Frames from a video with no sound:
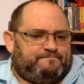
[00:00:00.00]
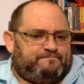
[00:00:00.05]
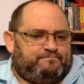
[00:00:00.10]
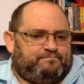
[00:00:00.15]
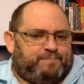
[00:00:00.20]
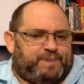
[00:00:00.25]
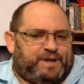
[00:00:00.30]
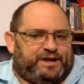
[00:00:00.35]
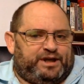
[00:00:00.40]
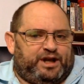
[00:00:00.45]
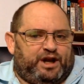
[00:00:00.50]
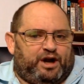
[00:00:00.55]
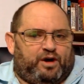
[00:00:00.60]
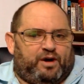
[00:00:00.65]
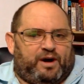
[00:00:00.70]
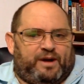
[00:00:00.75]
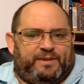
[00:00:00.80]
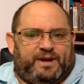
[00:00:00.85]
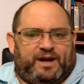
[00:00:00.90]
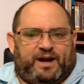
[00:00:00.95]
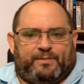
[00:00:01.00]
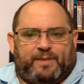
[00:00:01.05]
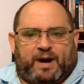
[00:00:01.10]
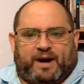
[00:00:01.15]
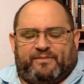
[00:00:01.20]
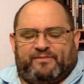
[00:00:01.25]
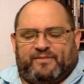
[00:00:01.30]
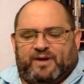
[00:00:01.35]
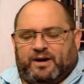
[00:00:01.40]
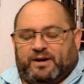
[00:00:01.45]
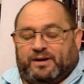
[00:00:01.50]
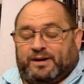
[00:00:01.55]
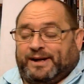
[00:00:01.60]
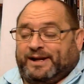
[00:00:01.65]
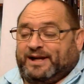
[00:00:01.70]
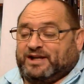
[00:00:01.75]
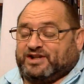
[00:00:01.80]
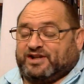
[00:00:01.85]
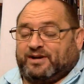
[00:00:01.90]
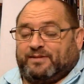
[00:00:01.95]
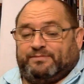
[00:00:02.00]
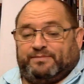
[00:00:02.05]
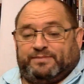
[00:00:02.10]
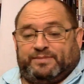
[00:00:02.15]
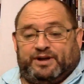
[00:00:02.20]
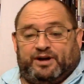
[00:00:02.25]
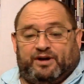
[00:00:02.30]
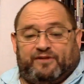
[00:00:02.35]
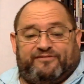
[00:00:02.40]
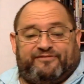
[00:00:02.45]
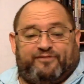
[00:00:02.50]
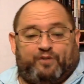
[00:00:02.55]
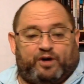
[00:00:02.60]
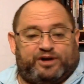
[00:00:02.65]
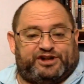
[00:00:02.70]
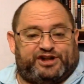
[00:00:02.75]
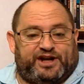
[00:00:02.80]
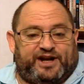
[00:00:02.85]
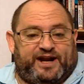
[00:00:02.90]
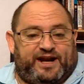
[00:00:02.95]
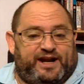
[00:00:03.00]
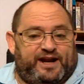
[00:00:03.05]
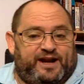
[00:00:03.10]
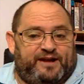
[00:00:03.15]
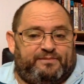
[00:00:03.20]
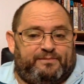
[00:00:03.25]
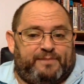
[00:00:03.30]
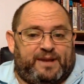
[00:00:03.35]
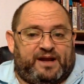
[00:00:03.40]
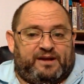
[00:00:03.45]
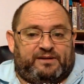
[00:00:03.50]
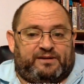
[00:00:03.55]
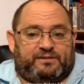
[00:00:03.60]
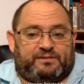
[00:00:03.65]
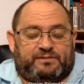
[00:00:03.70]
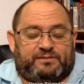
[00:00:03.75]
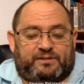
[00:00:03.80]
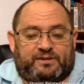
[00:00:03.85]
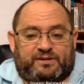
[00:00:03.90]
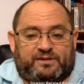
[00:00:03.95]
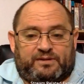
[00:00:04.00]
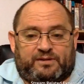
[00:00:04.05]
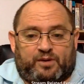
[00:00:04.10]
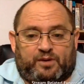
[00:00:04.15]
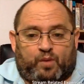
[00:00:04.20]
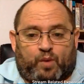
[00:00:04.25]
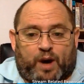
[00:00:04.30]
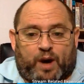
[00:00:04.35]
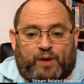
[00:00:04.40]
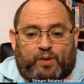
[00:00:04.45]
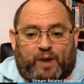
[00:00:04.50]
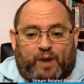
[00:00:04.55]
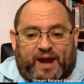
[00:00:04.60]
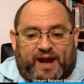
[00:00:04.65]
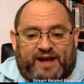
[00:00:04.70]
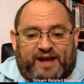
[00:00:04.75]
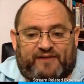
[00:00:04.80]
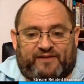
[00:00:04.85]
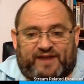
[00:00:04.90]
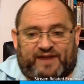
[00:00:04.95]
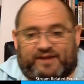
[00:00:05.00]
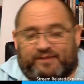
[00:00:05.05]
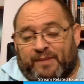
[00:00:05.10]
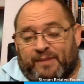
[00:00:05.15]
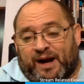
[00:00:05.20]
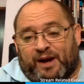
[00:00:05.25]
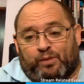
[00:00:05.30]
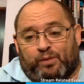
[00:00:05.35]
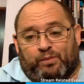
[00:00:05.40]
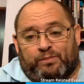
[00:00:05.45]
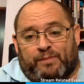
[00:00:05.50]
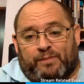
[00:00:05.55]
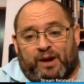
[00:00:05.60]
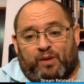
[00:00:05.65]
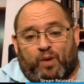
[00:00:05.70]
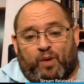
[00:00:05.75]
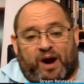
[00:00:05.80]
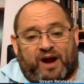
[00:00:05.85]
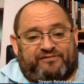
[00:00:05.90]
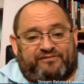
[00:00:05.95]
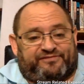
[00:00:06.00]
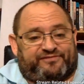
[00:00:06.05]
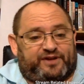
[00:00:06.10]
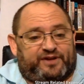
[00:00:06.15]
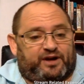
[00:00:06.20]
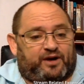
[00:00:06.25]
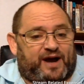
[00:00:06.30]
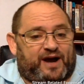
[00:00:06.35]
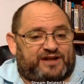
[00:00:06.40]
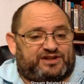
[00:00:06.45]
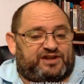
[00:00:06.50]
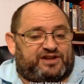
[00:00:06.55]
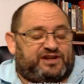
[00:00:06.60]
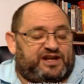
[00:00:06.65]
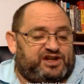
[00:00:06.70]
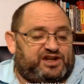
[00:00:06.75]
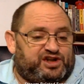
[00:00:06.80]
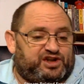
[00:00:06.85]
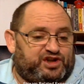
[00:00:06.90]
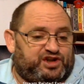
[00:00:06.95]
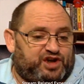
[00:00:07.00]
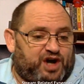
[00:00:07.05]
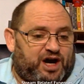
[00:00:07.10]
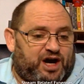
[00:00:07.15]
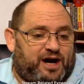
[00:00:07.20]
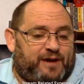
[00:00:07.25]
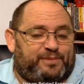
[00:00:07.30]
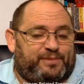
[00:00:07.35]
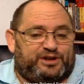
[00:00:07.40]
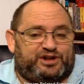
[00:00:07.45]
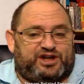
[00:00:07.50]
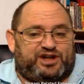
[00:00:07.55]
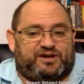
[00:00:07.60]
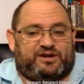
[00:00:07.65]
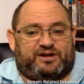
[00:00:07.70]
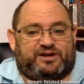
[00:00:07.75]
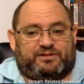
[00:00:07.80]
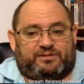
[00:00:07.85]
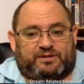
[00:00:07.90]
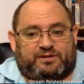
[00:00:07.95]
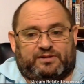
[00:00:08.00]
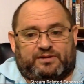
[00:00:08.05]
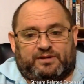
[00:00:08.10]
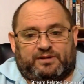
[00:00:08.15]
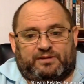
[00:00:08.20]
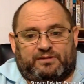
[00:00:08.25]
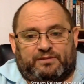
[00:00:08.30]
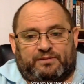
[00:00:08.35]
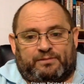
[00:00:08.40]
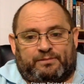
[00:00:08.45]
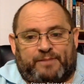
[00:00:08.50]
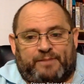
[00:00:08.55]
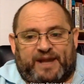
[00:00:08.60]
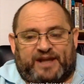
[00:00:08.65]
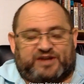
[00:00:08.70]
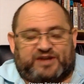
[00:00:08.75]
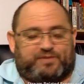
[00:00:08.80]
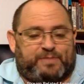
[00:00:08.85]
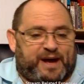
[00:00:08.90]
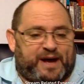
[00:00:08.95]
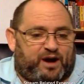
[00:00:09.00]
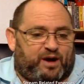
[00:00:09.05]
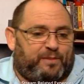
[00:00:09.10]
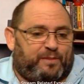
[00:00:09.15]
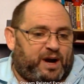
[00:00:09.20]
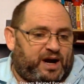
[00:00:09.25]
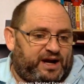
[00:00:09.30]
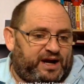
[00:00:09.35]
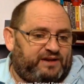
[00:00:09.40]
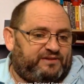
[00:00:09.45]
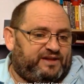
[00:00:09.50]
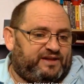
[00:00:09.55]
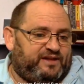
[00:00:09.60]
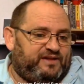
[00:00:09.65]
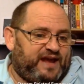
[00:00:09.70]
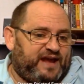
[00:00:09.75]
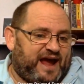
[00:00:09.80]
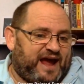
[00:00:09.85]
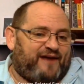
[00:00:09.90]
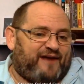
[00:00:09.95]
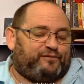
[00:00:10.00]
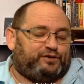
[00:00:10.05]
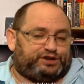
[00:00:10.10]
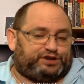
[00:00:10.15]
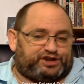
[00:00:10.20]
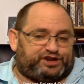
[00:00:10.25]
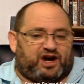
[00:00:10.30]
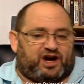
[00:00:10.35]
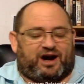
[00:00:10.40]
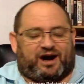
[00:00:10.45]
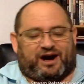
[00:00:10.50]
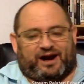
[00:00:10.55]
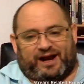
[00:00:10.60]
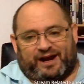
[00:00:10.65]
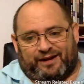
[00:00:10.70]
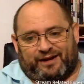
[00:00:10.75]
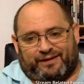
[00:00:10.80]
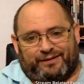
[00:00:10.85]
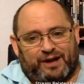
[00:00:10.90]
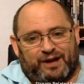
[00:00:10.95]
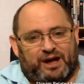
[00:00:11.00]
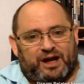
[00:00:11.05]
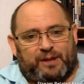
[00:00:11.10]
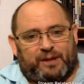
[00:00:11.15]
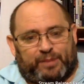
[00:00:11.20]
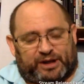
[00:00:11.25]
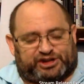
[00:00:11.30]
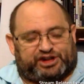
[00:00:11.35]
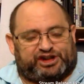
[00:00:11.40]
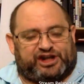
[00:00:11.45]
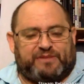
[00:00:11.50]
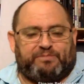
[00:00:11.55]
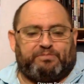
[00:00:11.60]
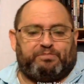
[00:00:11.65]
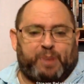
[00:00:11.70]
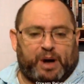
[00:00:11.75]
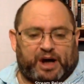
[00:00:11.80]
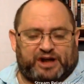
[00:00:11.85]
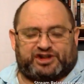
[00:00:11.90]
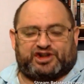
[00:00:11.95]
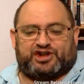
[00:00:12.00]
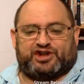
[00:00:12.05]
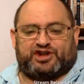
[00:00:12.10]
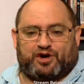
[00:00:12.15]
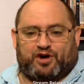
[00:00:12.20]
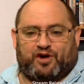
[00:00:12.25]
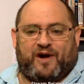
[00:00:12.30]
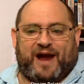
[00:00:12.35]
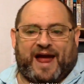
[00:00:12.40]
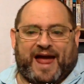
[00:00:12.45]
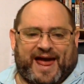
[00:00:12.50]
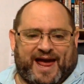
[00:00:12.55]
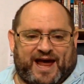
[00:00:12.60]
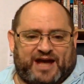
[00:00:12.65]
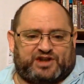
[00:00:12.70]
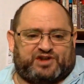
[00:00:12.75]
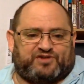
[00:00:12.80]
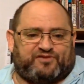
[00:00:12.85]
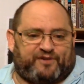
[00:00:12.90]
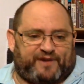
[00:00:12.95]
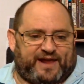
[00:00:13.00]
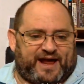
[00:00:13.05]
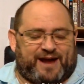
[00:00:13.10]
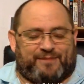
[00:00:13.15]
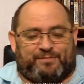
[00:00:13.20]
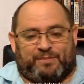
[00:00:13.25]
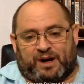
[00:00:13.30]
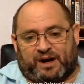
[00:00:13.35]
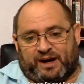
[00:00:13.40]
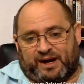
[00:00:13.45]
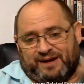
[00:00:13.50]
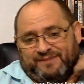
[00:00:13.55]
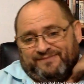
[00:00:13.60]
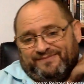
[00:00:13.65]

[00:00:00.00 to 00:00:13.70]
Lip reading: I guess I'm fortunate in one way, in that my wife has a decent job and she makes better money than the average Thai, but she busts her ass for that money.